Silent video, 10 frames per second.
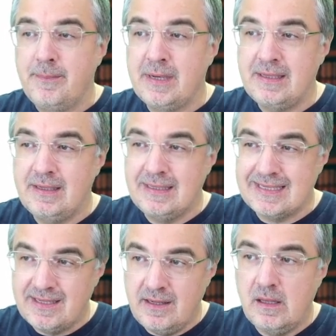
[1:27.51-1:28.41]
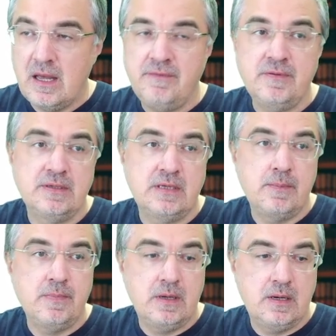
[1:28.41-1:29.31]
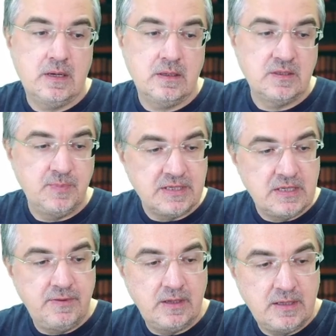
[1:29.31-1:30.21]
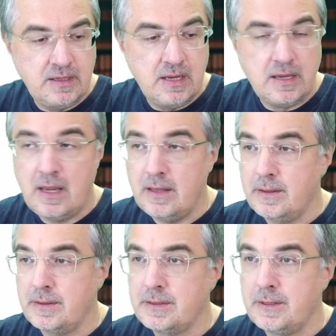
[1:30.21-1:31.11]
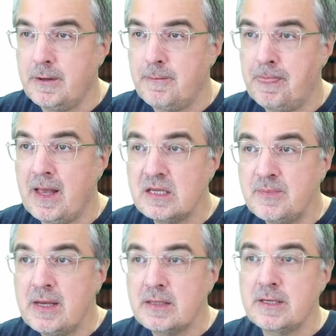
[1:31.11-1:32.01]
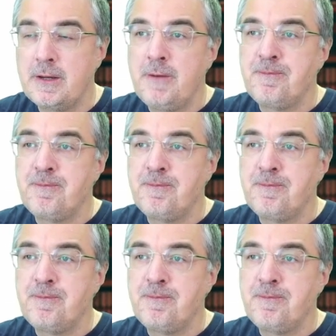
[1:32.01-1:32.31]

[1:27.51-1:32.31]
But it still have some specific dedicated aspects.